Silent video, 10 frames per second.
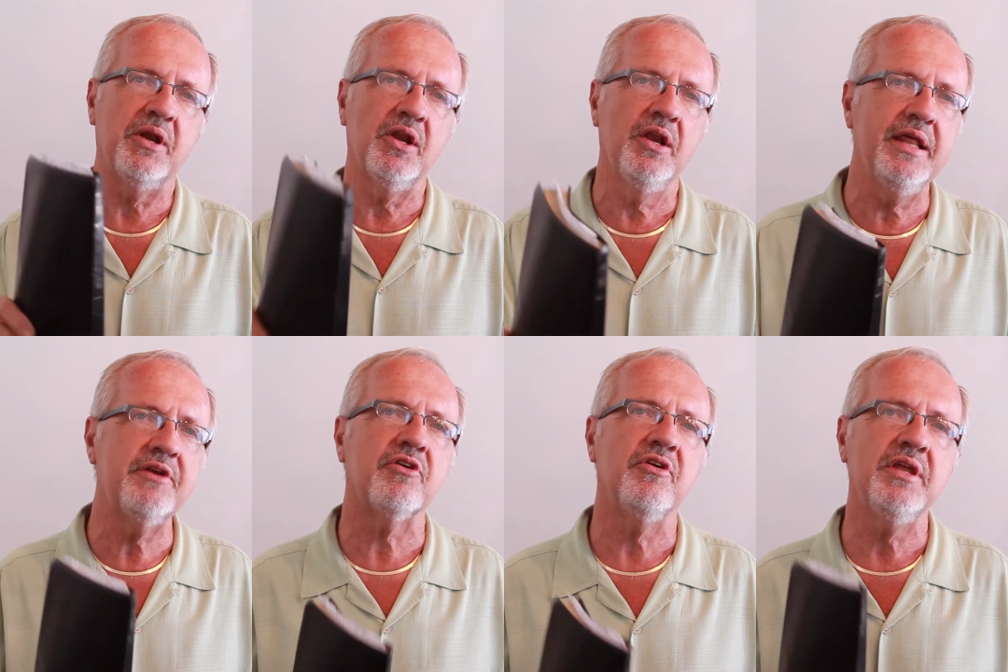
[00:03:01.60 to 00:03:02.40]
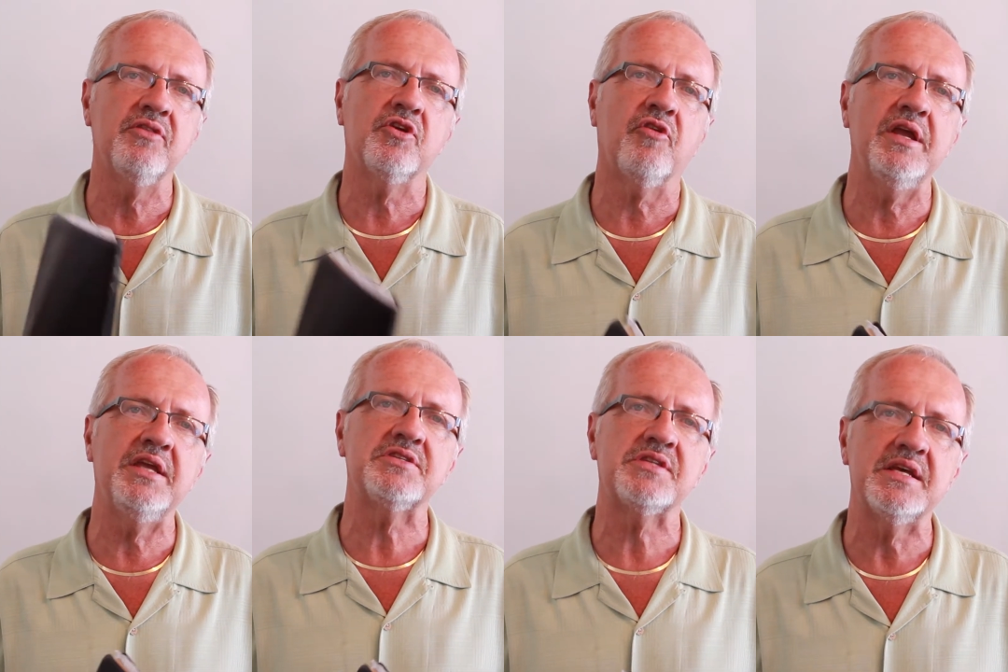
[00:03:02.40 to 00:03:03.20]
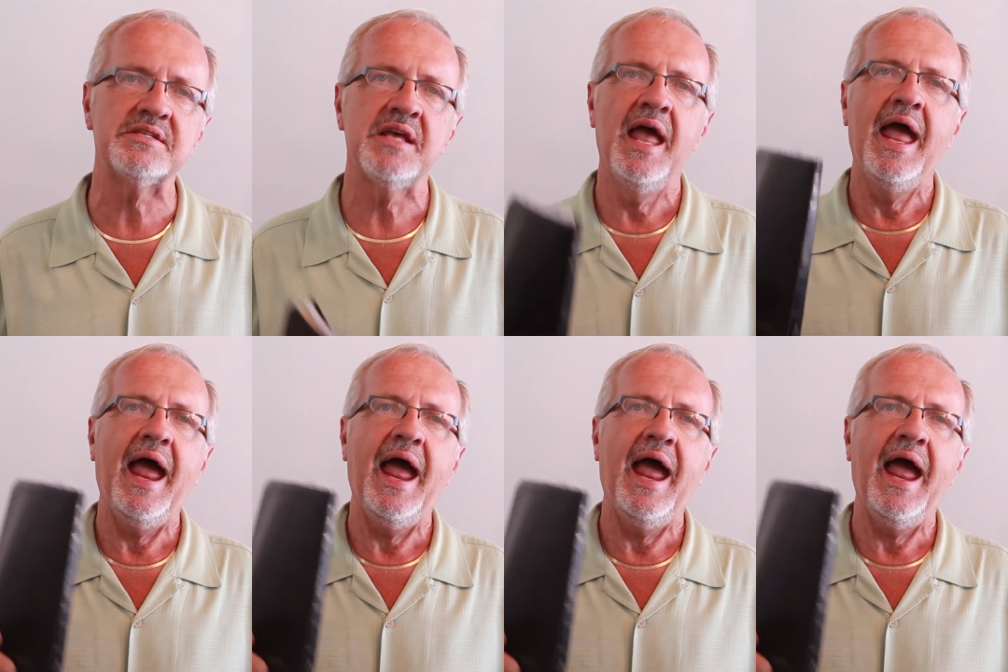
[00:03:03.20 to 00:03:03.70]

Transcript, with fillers: But literally in the Greek, it says,